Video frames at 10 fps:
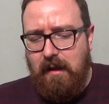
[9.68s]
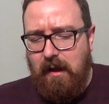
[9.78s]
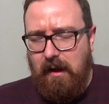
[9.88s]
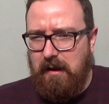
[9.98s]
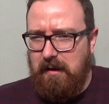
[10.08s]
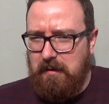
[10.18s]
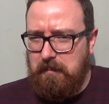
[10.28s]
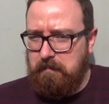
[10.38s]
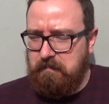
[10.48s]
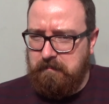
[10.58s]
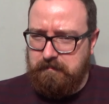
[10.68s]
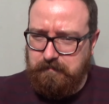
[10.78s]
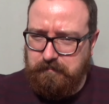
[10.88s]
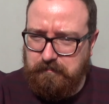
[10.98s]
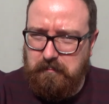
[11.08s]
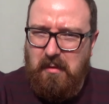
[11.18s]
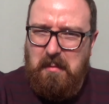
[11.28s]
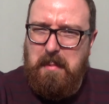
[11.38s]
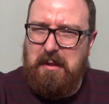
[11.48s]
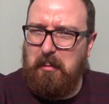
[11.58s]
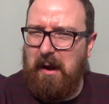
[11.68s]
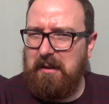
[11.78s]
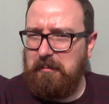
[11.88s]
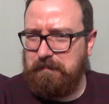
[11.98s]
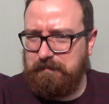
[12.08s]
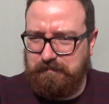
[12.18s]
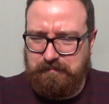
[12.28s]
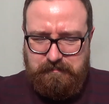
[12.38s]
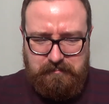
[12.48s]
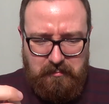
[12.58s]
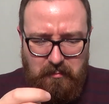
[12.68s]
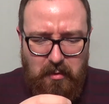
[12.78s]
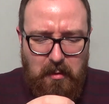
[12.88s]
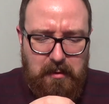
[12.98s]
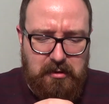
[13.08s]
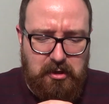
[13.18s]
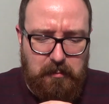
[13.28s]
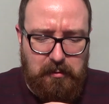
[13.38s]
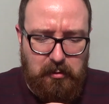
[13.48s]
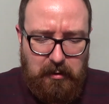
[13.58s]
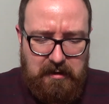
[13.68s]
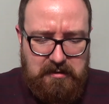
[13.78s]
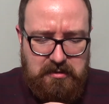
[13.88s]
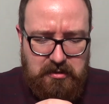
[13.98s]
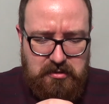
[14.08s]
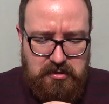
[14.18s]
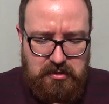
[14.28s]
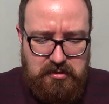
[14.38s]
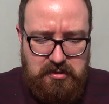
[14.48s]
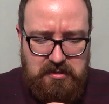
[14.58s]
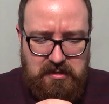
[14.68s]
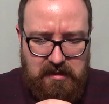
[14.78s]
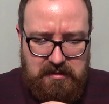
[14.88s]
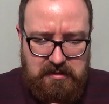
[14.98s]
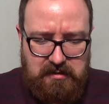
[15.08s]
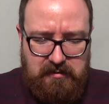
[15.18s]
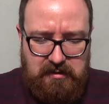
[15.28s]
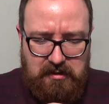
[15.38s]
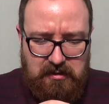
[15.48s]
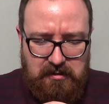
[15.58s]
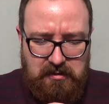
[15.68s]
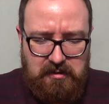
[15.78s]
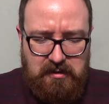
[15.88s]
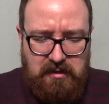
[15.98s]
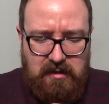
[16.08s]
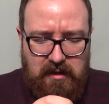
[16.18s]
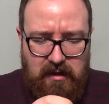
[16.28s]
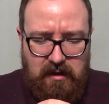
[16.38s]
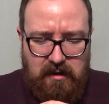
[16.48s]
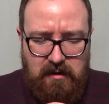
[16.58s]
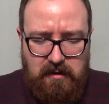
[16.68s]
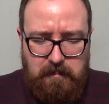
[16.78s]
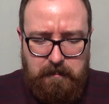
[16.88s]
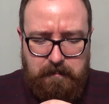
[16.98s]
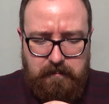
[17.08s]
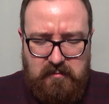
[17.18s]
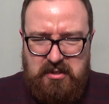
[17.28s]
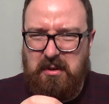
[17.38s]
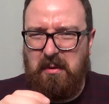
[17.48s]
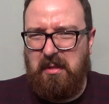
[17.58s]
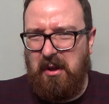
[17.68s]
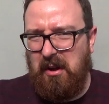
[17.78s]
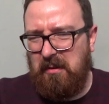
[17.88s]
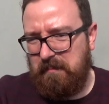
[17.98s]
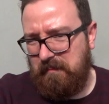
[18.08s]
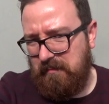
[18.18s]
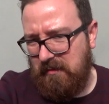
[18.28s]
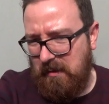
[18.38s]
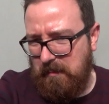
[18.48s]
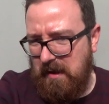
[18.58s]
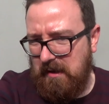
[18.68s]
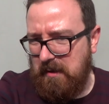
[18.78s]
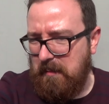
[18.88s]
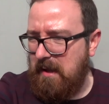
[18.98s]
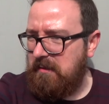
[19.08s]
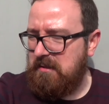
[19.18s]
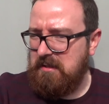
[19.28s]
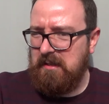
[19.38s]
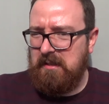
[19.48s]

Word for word: Um, been a while, been a couple of weeks or so since I last did a video, um, so thought I'd make amends.